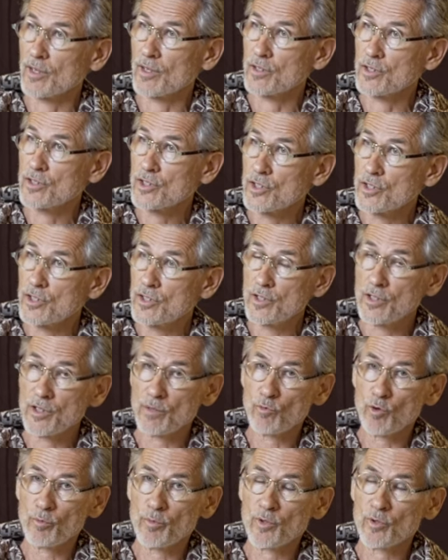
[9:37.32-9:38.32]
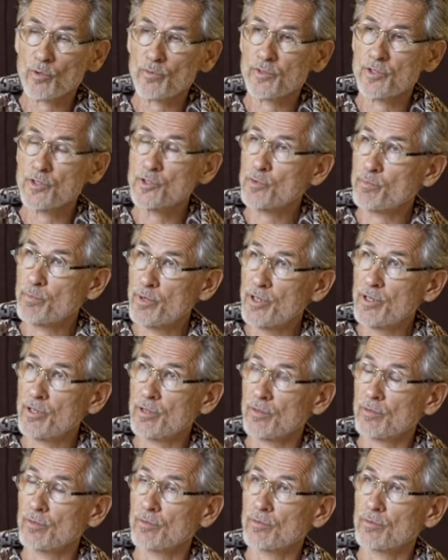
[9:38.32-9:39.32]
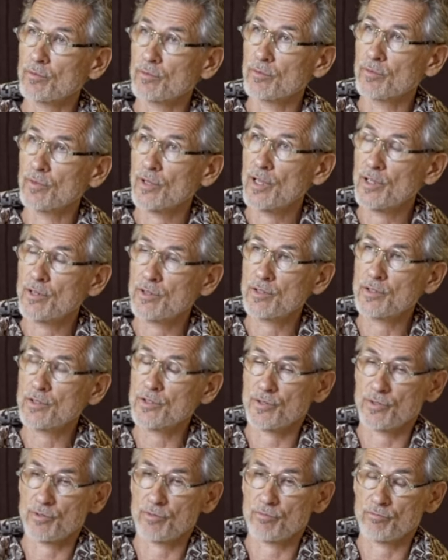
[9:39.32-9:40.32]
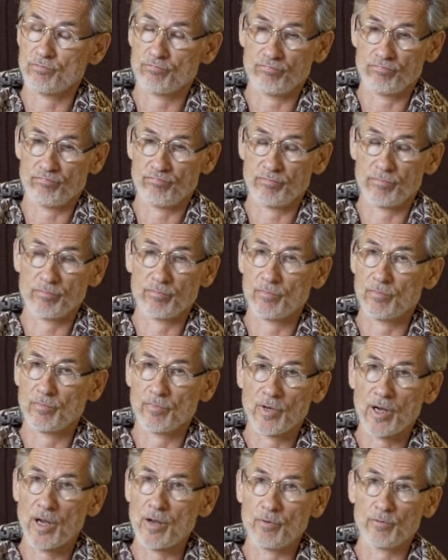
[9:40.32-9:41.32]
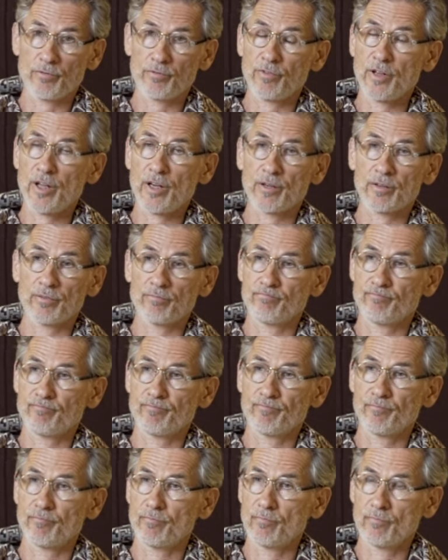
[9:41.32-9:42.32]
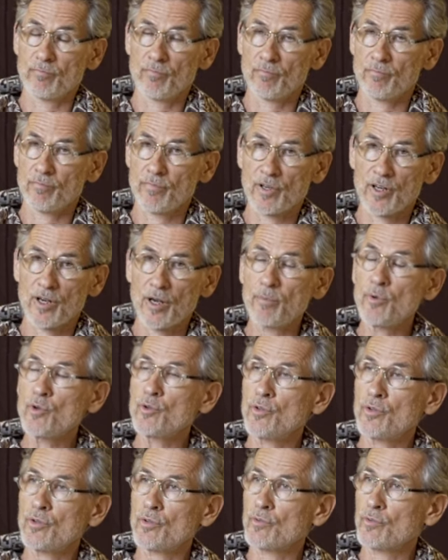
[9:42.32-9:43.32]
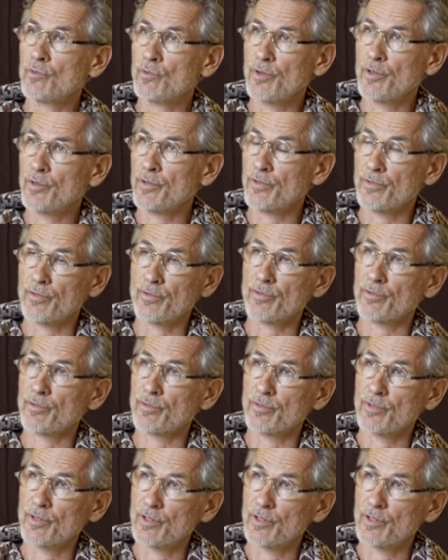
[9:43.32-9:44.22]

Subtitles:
she, in a moment of despair, had this kind of like communion with